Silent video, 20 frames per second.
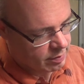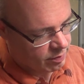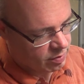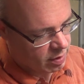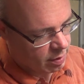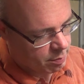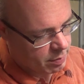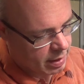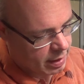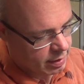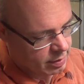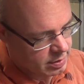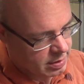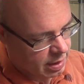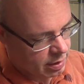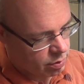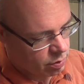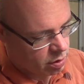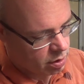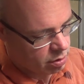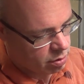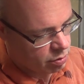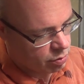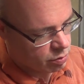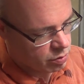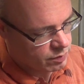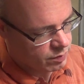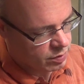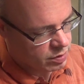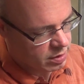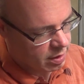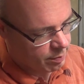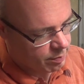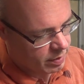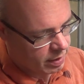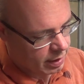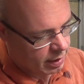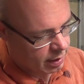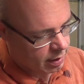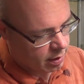of thumbnails that you can use for
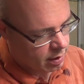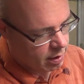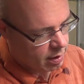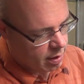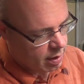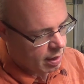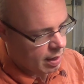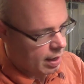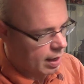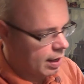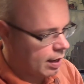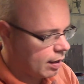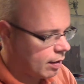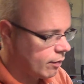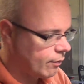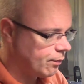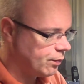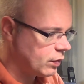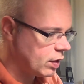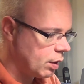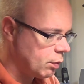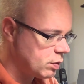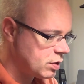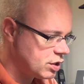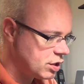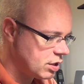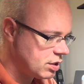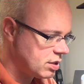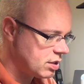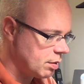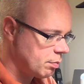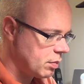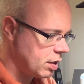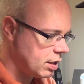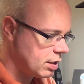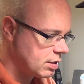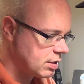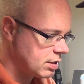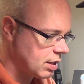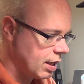something, and it was just
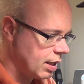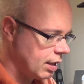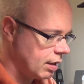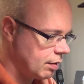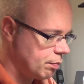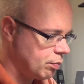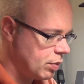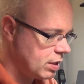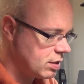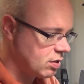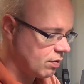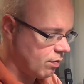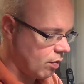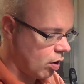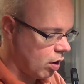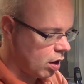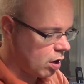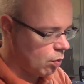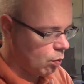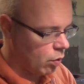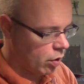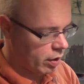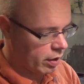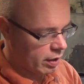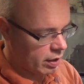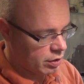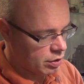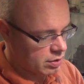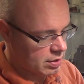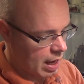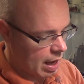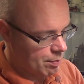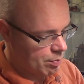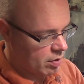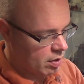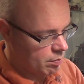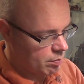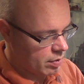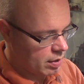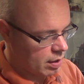somebody's like piece of artwork, and it just
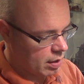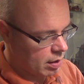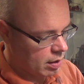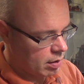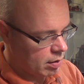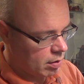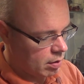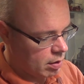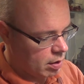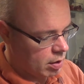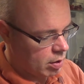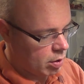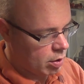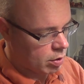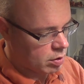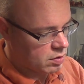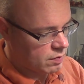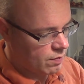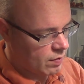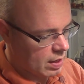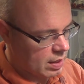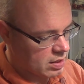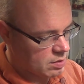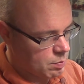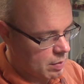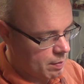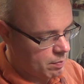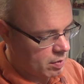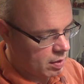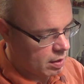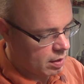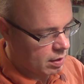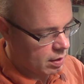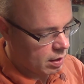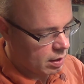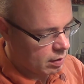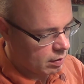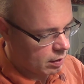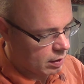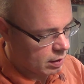happened to be Kirk's face. Maybe
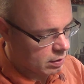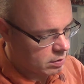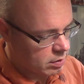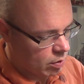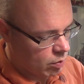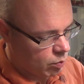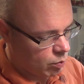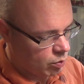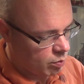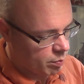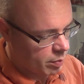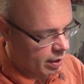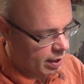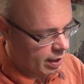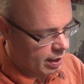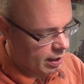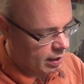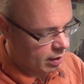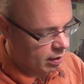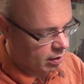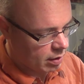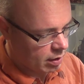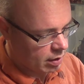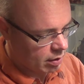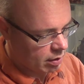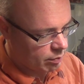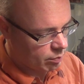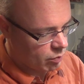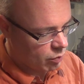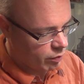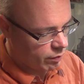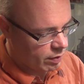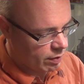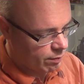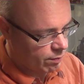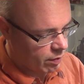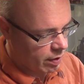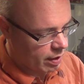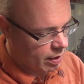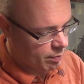it's owned by the
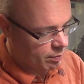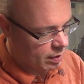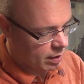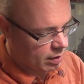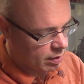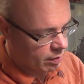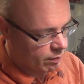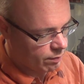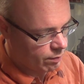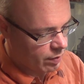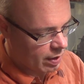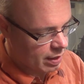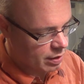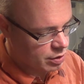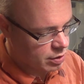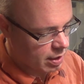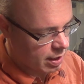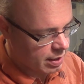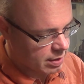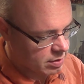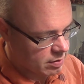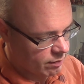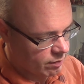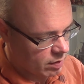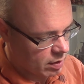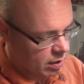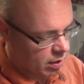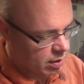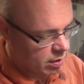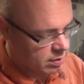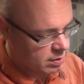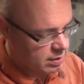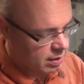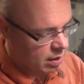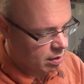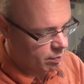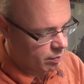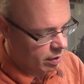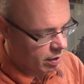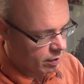the franchise of the
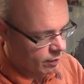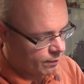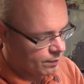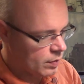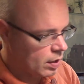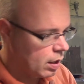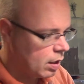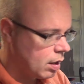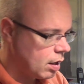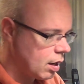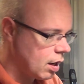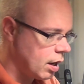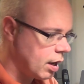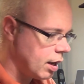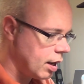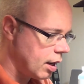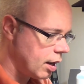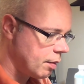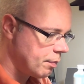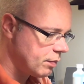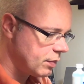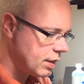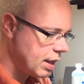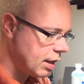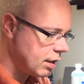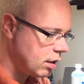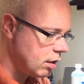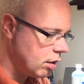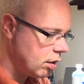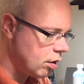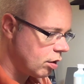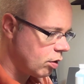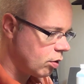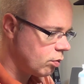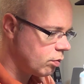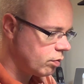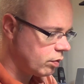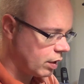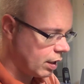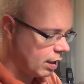cinema. Then
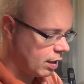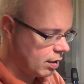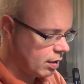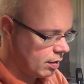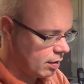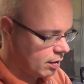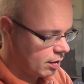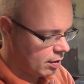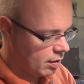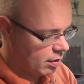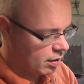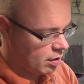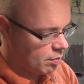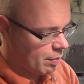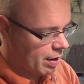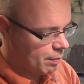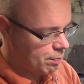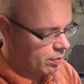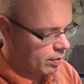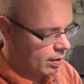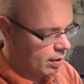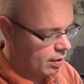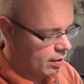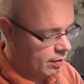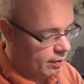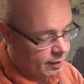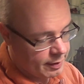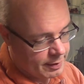like you might be